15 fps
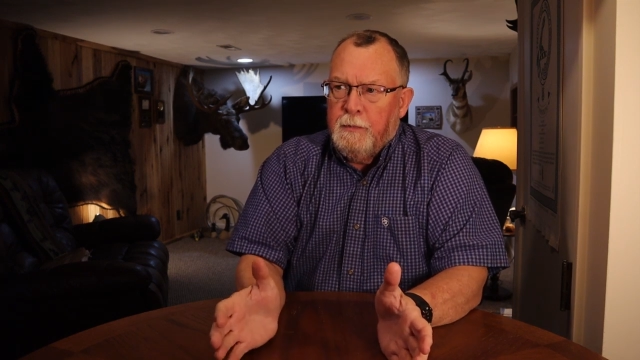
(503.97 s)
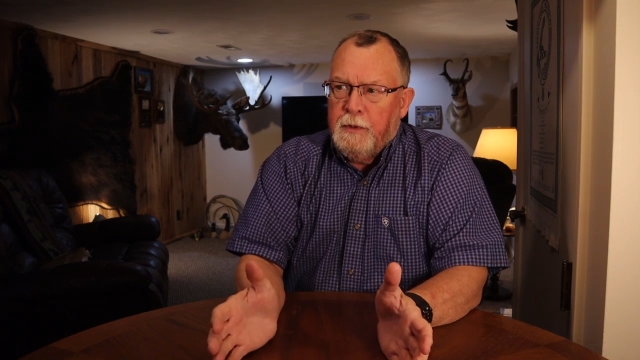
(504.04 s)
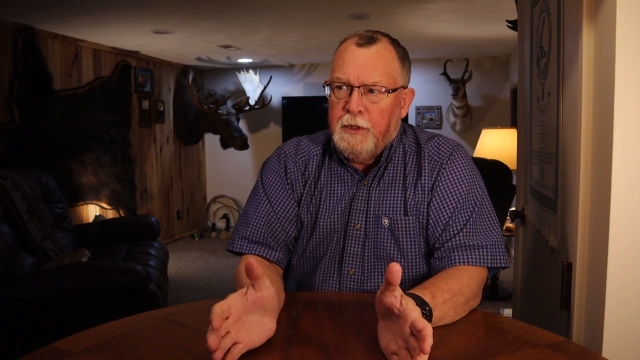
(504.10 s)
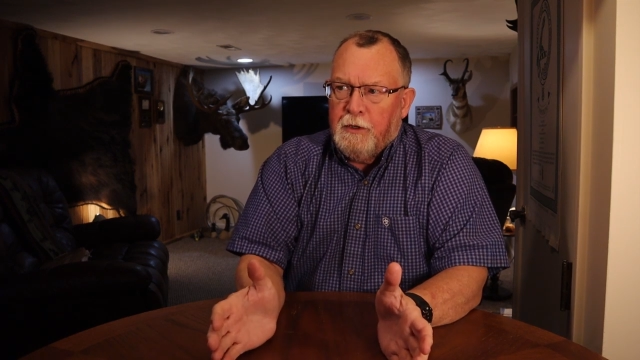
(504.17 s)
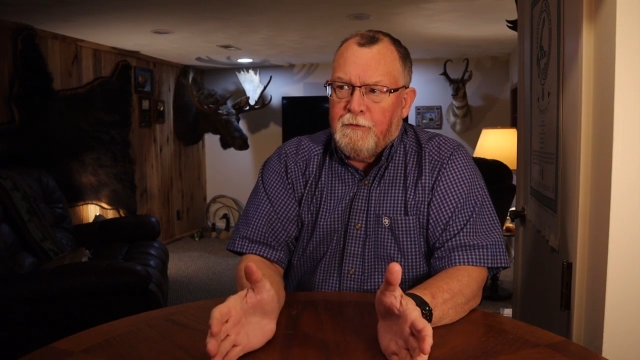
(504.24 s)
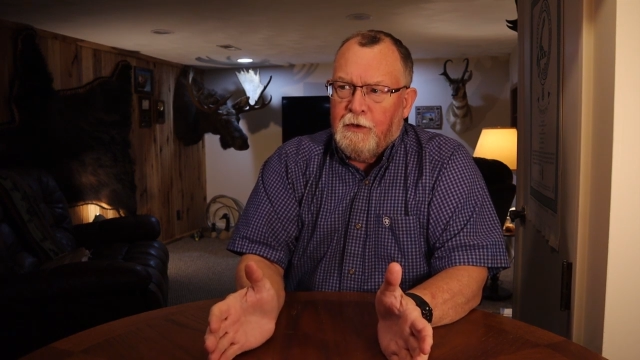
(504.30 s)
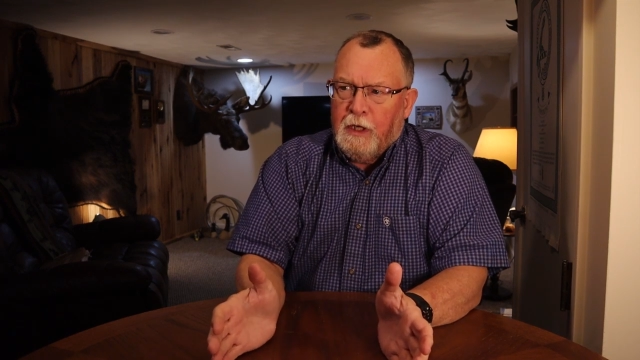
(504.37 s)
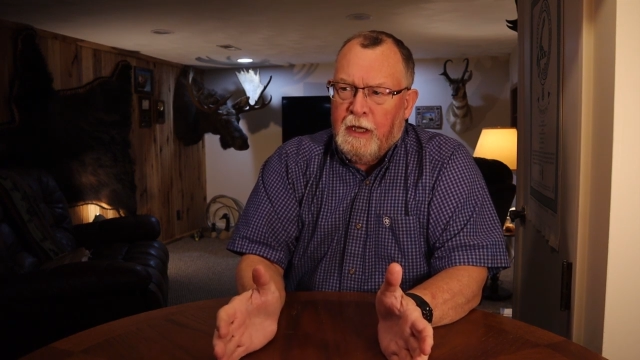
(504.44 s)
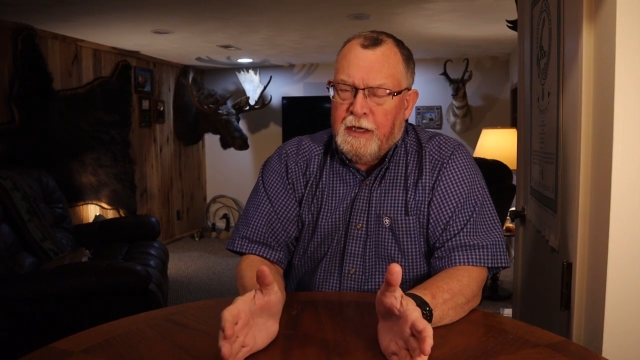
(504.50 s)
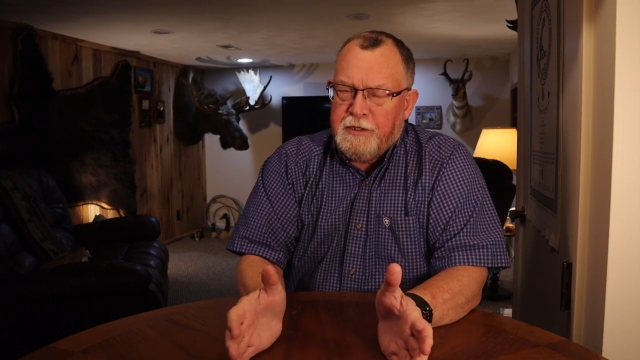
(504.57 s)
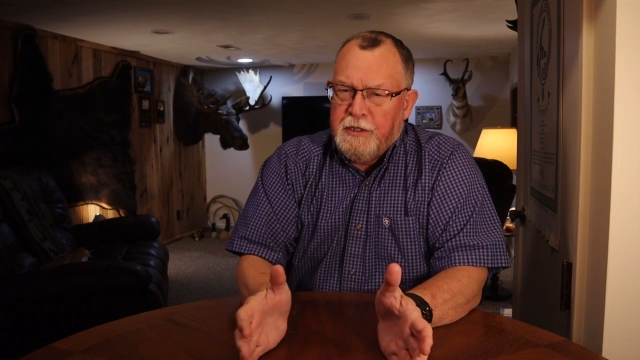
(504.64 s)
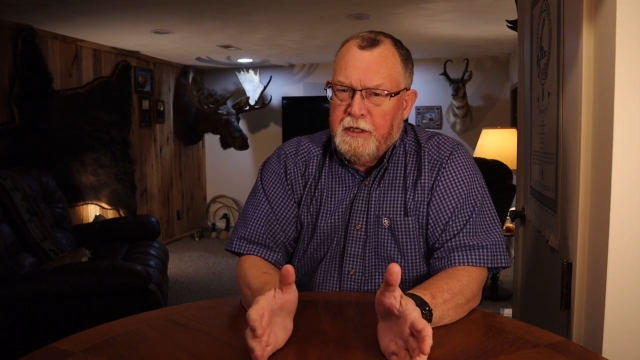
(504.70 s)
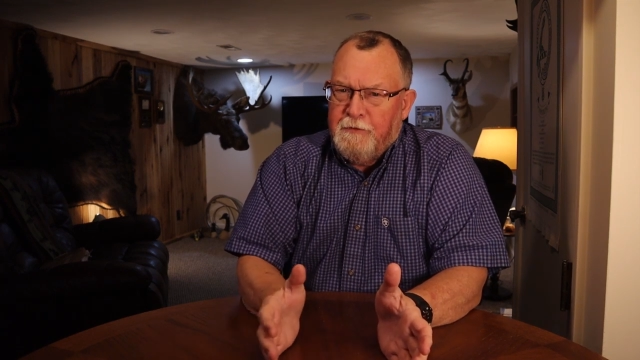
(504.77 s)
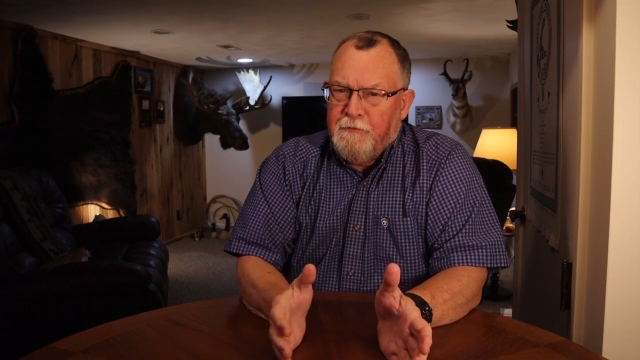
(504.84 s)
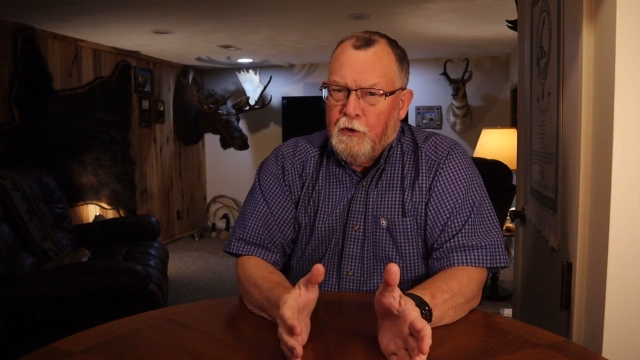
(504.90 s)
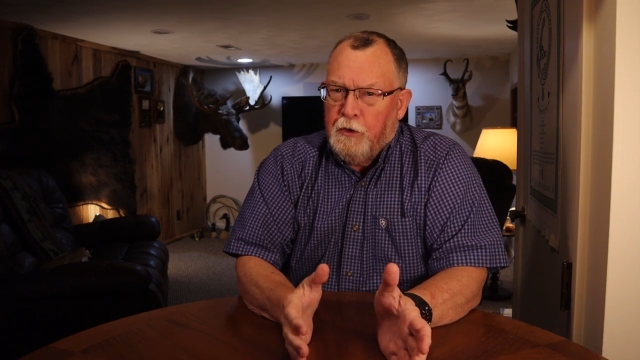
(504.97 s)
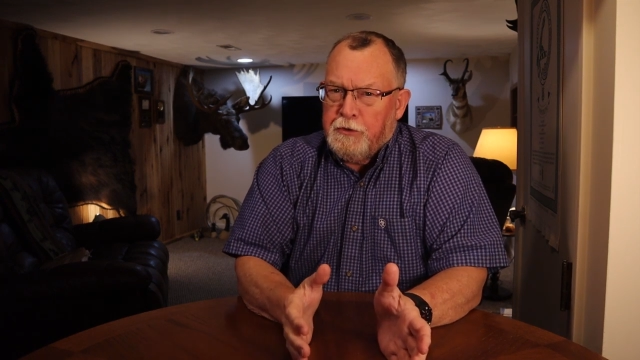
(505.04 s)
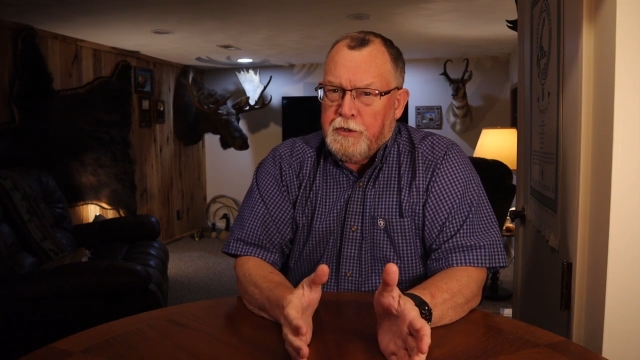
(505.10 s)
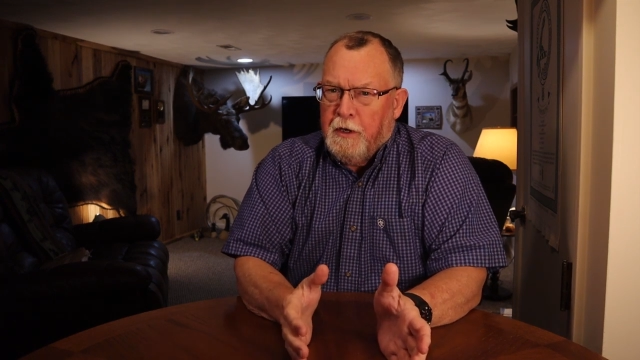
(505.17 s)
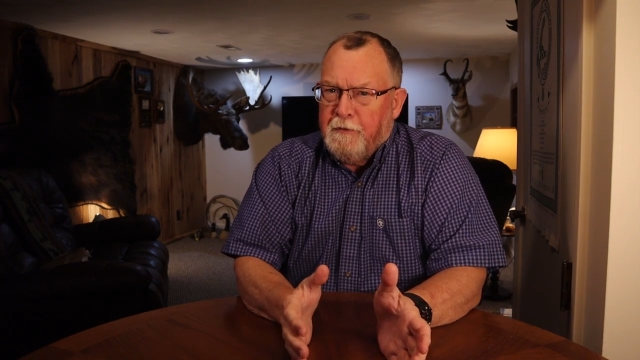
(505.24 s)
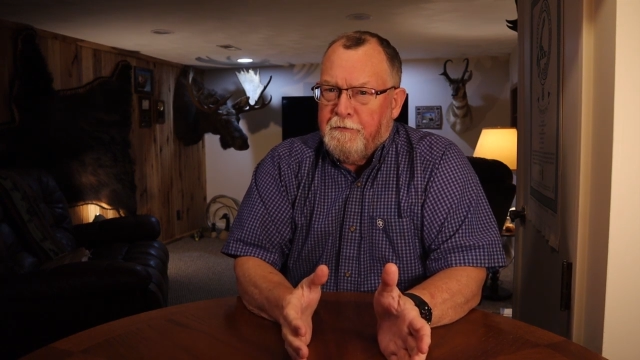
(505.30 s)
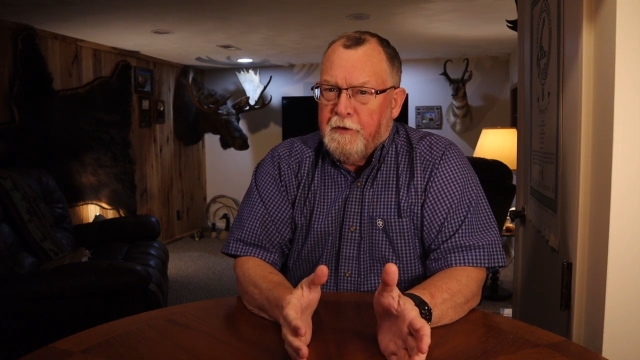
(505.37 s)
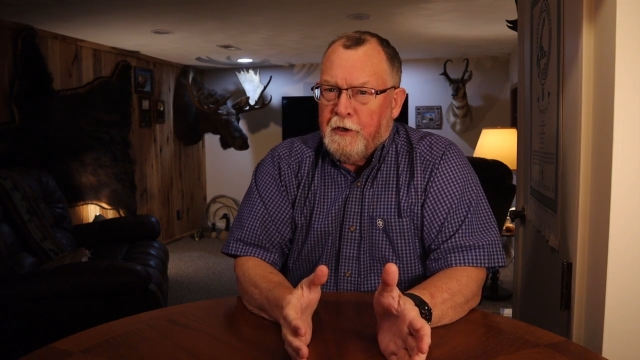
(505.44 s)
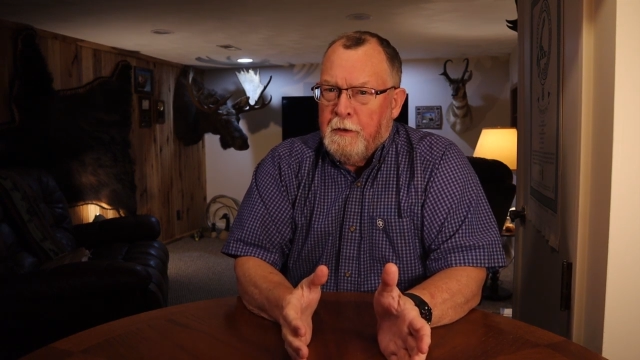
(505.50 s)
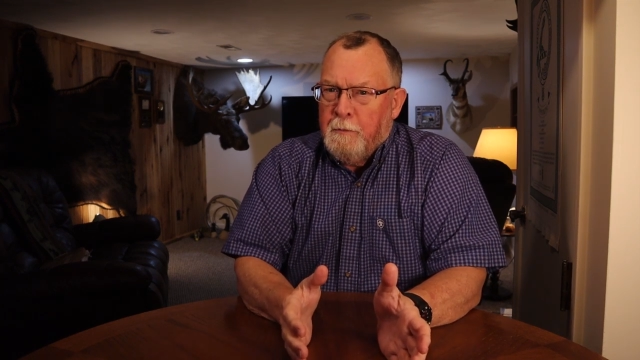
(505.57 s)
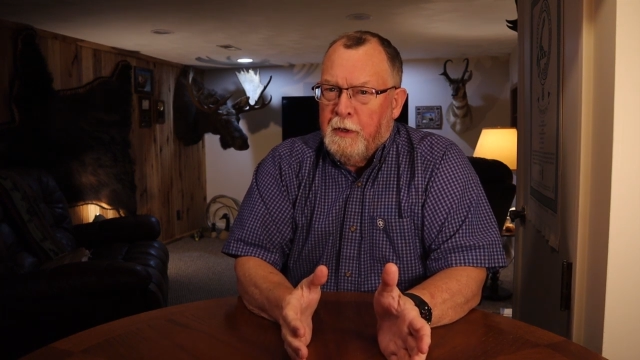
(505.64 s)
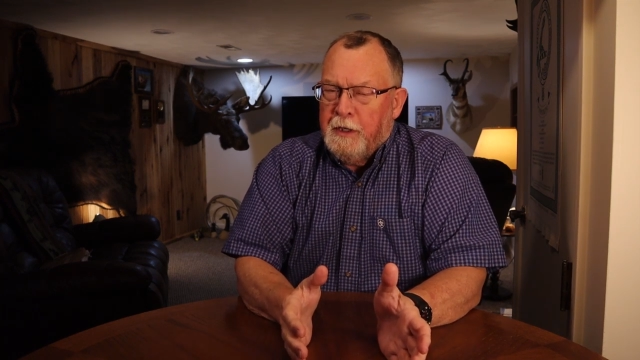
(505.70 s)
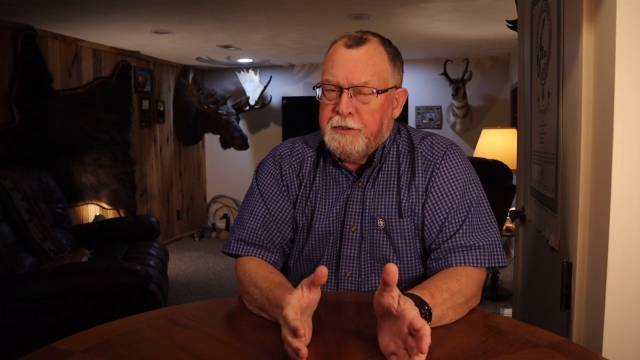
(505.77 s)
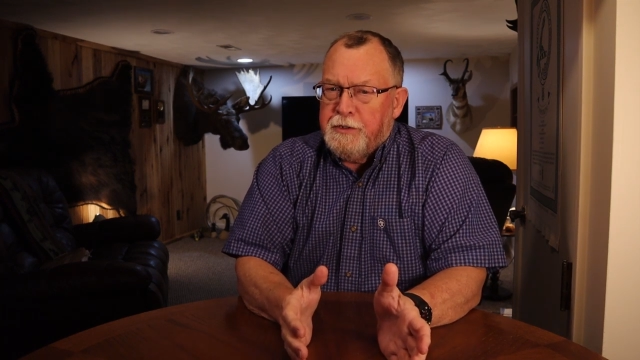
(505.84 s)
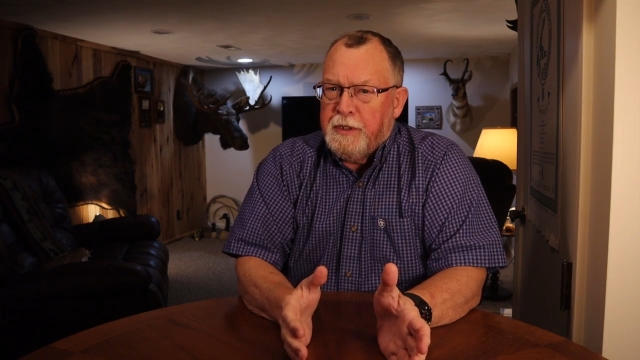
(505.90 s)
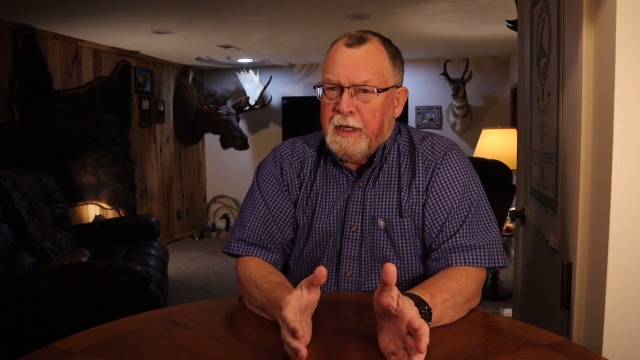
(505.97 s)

Their velocity falls off very much,